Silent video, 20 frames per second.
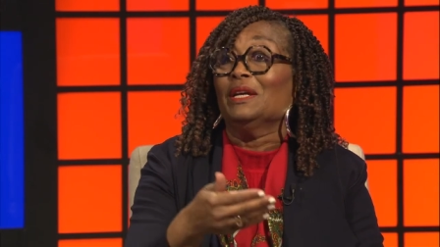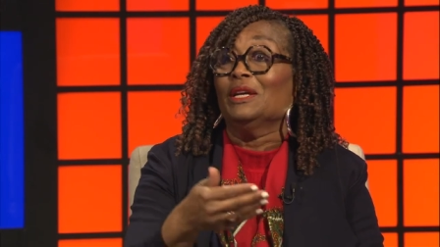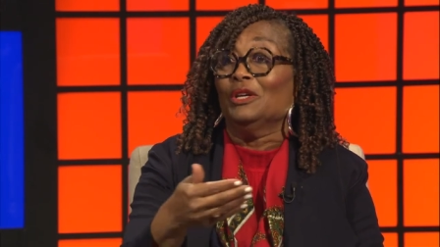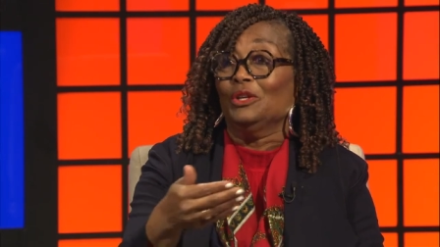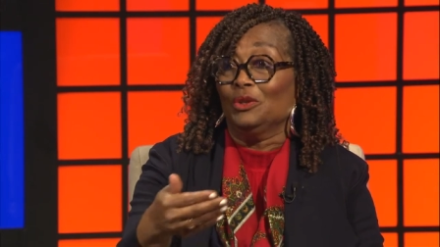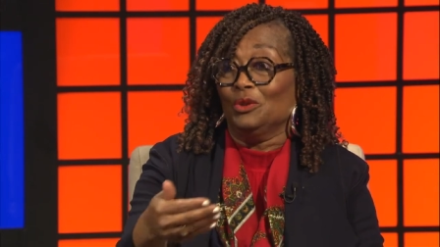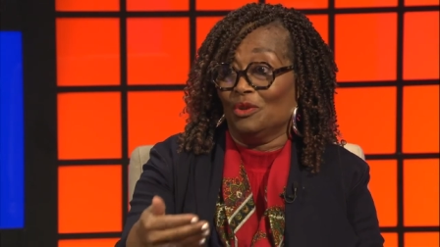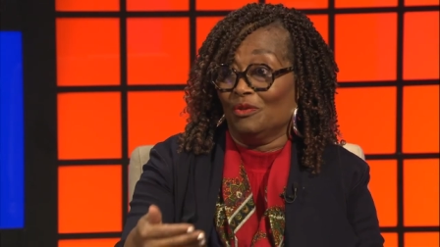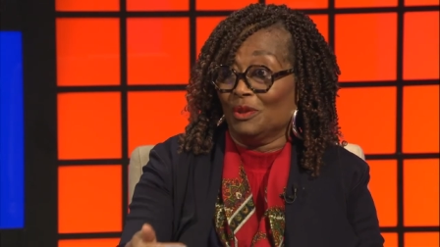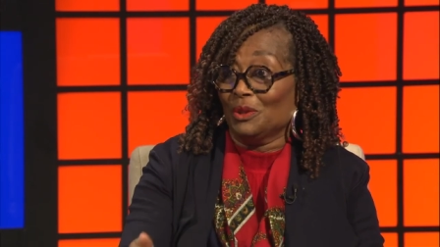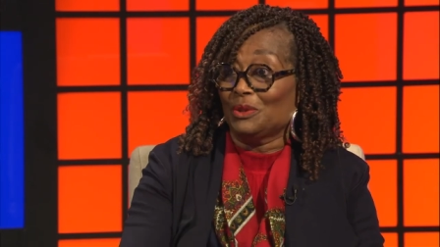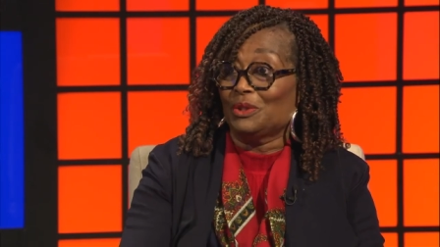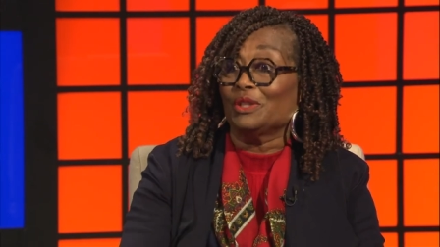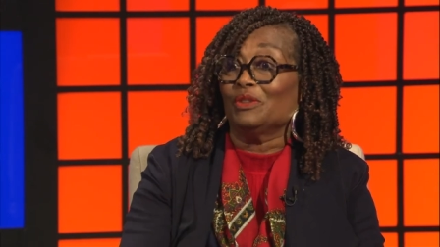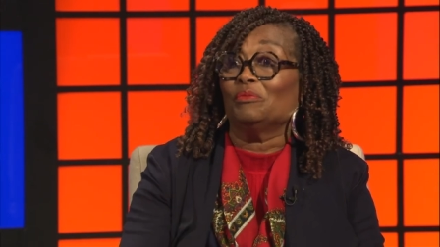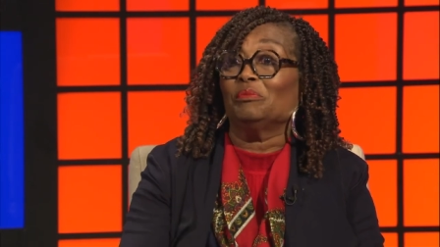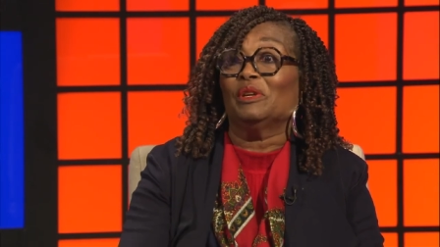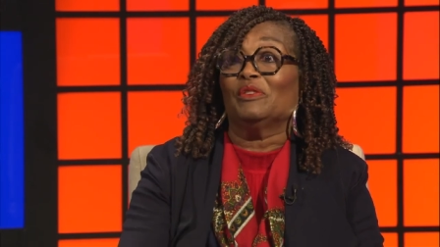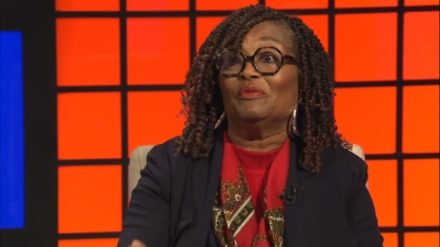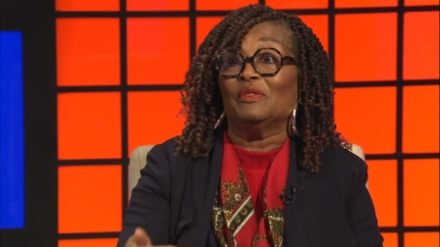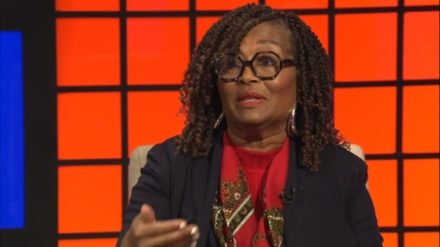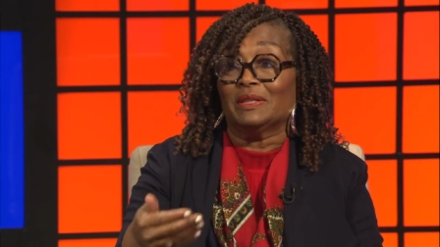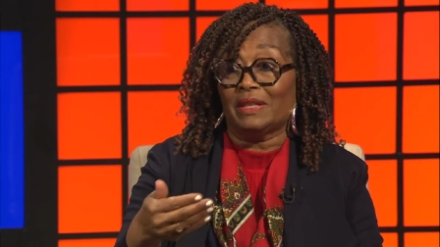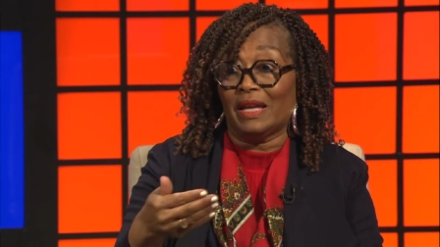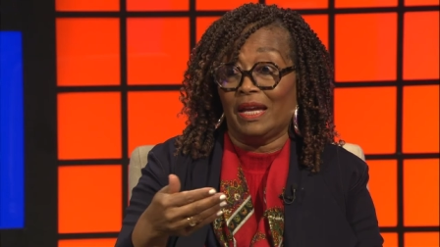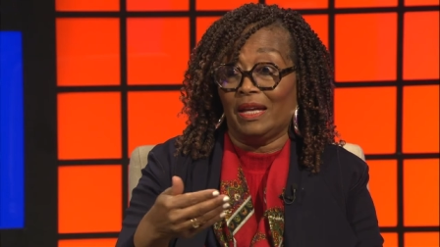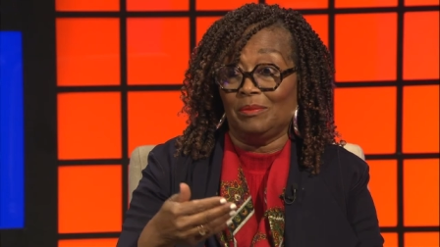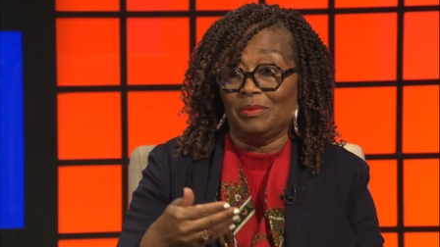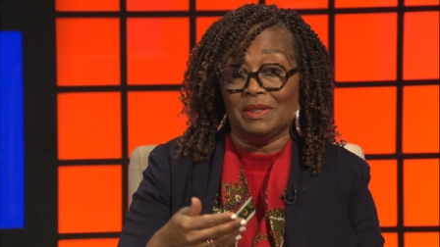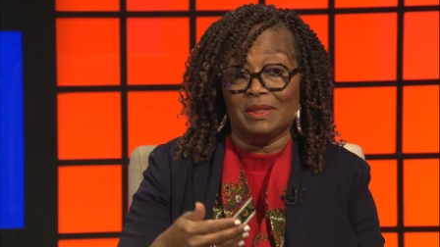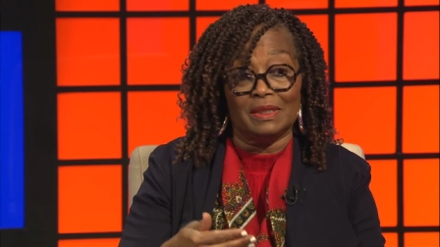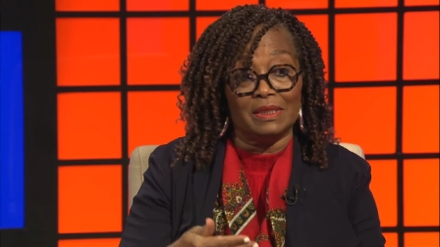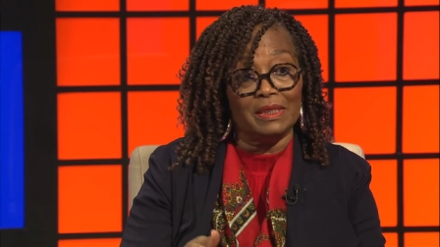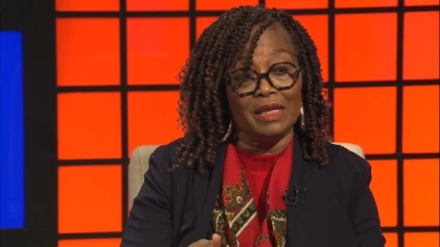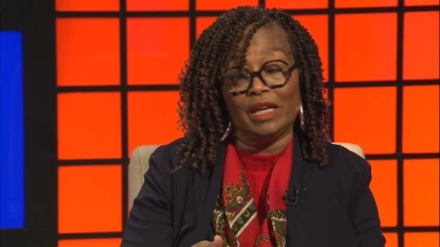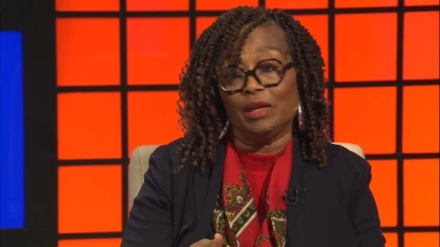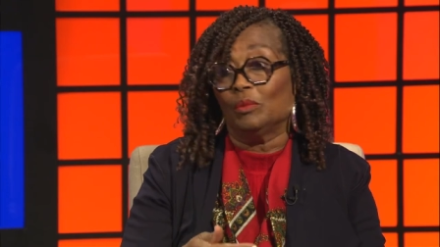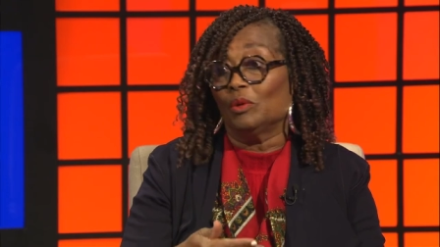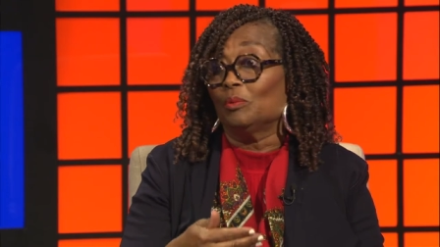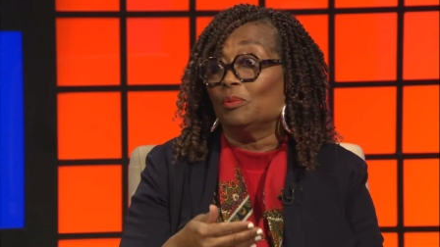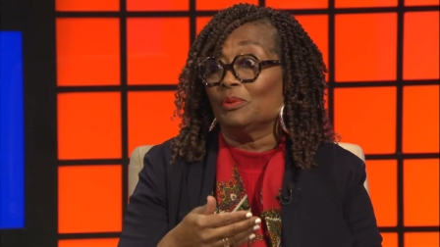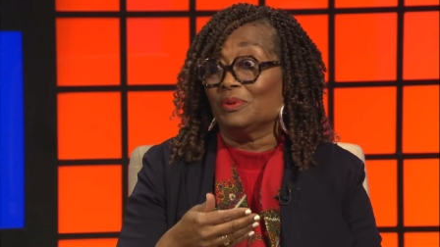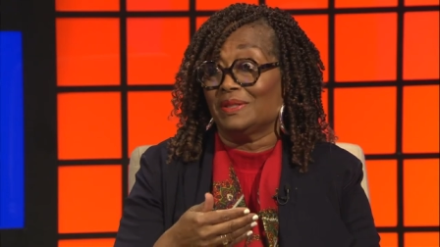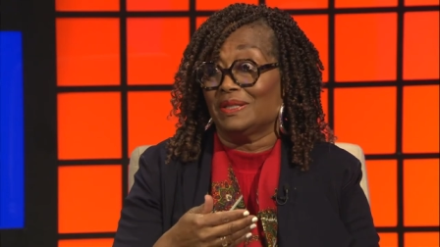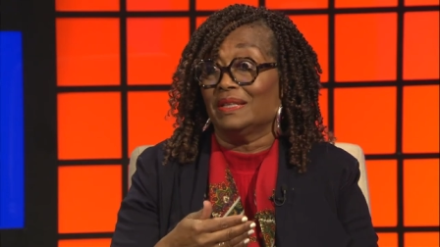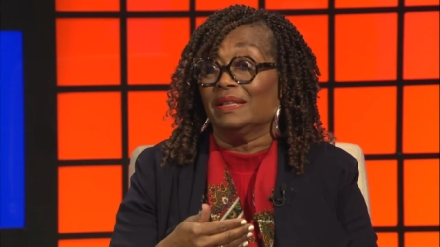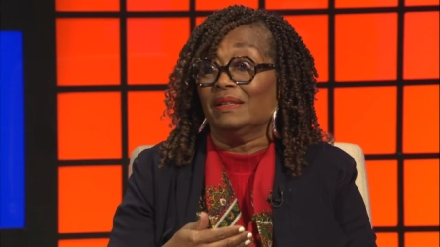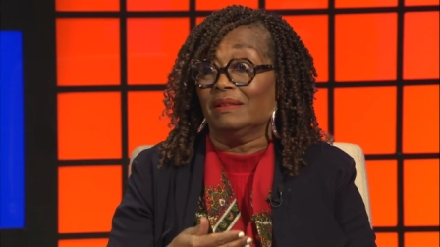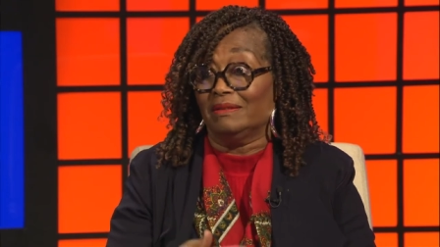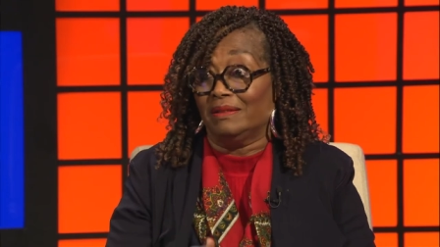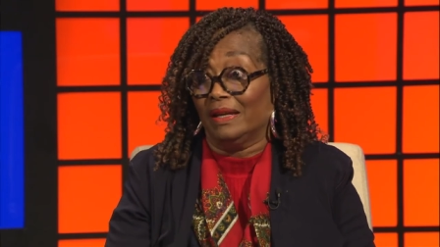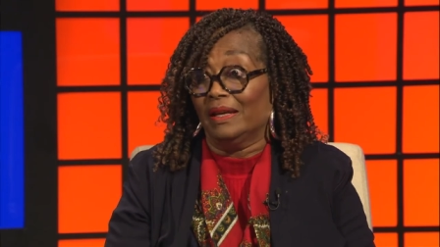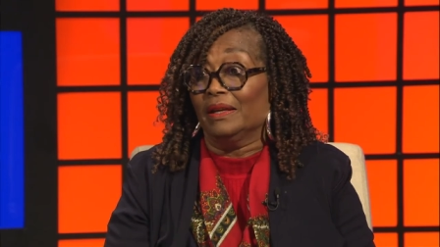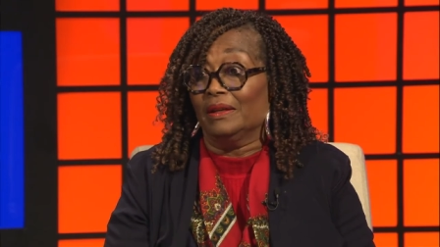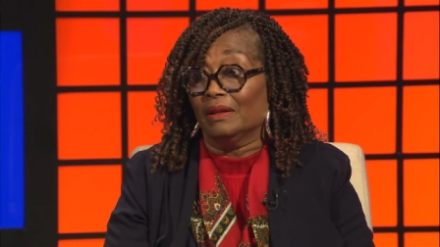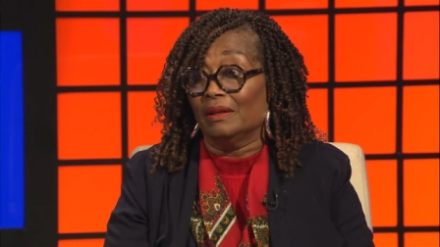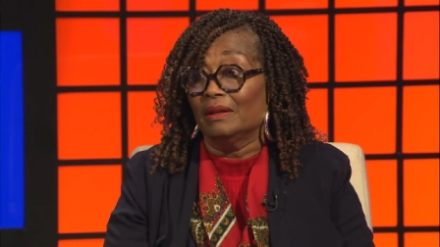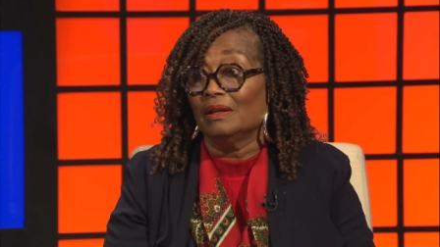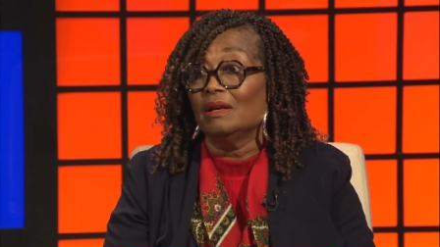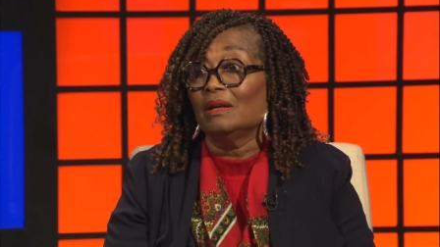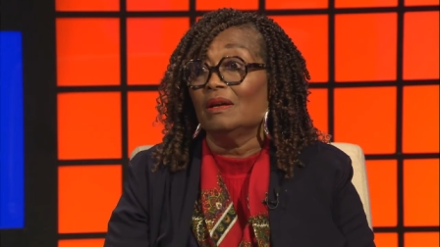University of Memphis came to the table, presented data